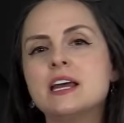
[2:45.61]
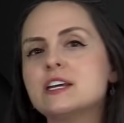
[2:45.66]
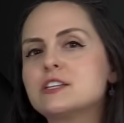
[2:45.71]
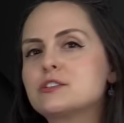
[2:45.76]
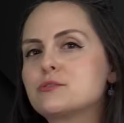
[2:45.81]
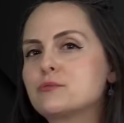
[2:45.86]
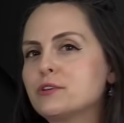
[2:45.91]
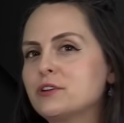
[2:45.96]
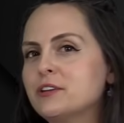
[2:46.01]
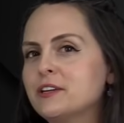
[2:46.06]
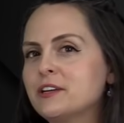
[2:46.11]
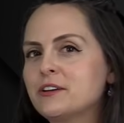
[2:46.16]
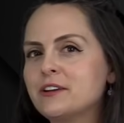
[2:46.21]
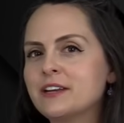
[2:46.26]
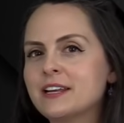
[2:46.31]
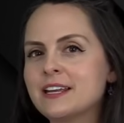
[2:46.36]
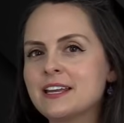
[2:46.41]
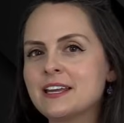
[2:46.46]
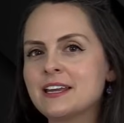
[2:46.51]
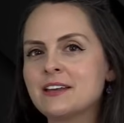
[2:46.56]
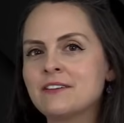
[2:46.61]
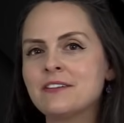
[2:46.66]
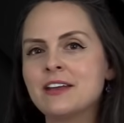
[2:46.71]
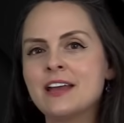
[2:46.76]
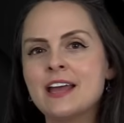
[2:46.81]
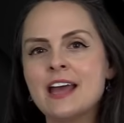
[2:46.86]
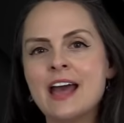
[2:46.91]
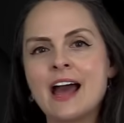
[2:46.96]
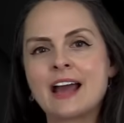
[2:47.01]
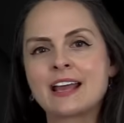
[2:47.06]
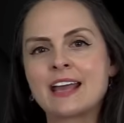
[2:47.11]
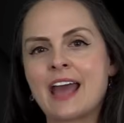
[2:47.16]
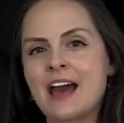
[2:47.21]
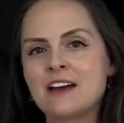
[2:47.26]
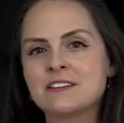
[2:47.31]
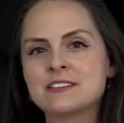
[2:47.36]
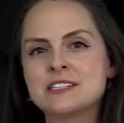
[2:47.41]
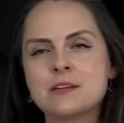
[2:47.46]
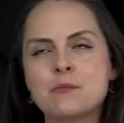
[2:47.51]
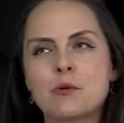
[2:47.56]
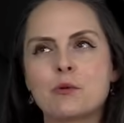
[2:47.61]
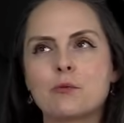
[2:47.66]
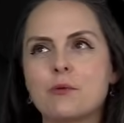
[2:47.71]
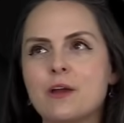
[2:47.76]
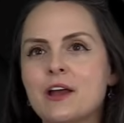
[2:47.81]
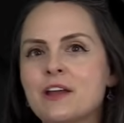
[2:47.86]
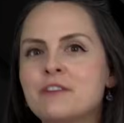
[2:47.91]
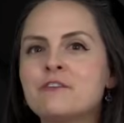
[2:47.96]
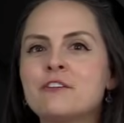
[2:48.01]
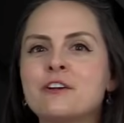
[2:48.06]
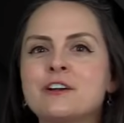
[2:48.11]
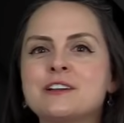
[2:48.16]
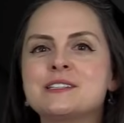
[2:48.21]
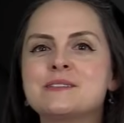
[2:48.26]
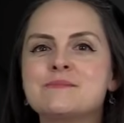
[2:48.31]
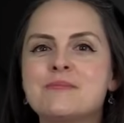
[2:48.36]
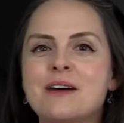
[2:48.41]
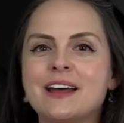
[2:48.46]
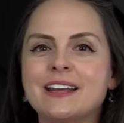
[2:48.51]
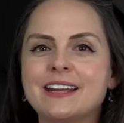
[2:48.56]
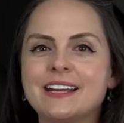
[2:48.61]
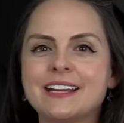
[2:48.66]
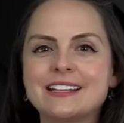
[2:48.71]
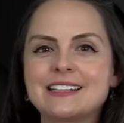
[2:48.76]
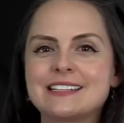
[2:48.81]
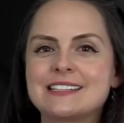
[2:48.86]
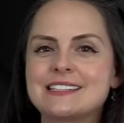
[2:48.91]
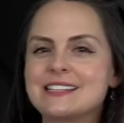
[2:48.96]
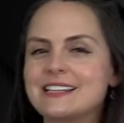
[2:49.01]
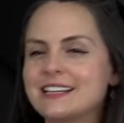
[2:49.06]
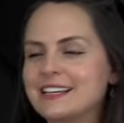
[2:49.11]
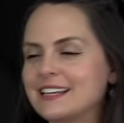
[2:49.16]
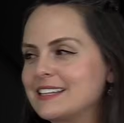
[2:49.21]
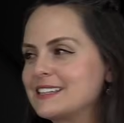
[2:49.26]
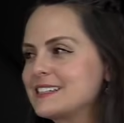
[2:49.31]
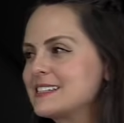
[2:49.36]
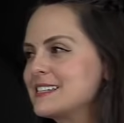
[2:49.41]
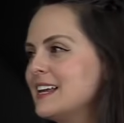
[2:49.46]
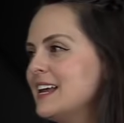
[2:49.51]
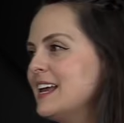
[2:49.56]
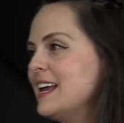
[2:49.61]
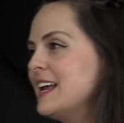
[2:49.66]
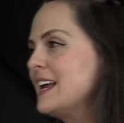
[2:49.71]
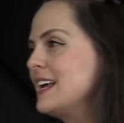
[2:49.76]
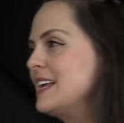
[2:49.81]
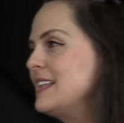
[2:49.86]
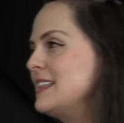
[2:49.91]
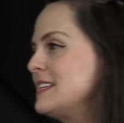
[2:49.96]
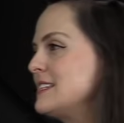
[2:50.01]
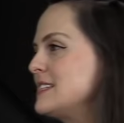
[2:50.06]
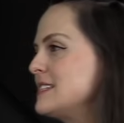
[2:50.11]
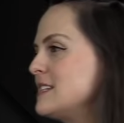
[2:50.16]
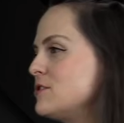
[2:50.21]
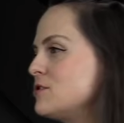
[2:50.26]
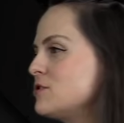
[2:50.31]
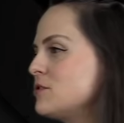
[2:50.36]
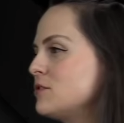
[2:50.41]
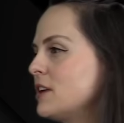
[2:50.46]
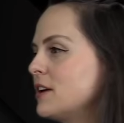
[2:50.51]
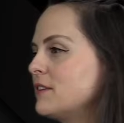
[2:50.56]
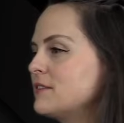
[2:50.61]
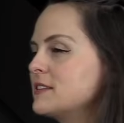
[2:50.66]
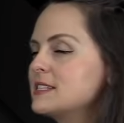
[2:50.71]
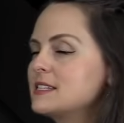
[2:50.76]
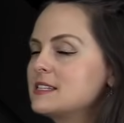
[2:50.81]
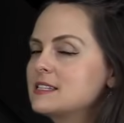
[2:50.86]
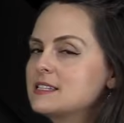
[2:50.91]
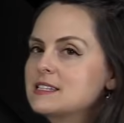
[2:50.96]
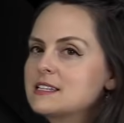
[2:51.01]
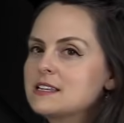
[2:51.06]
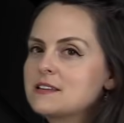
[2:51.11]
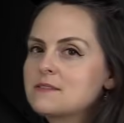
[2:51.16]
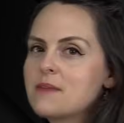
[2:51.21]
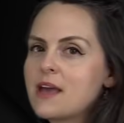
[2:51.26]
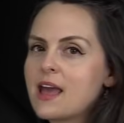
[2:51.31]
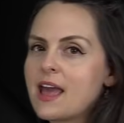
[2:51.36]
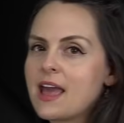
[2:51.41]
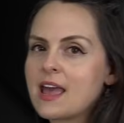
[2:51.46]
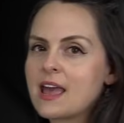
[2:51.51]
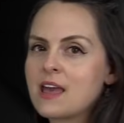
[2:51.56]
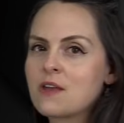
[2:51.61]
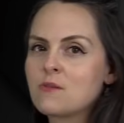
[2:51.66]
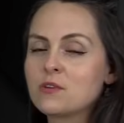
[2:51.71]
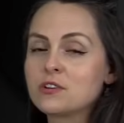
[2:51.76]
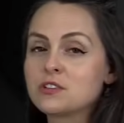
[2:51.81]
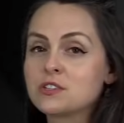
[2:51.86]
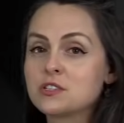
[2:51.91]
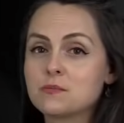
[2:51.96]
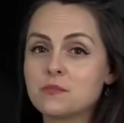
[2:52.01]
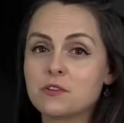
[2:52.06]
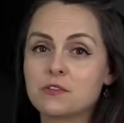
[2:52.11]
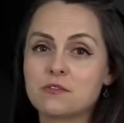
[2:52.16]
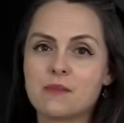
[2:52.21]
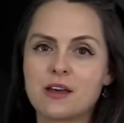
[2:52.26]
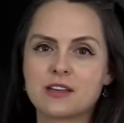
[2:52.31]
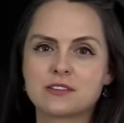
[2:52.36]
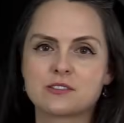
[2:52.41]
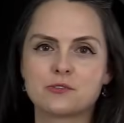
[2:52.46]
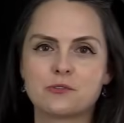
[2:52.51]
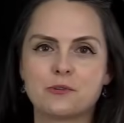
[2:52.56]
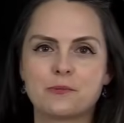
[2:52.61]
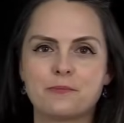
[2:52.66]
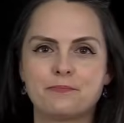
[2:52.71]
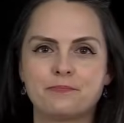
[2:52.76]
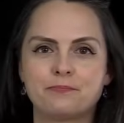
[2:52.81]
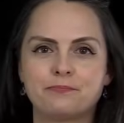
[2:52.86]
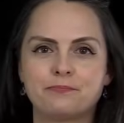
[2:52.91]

It's really going to give a calcium a run for its money, in a sense, in the central nervous system and with smooth muscle.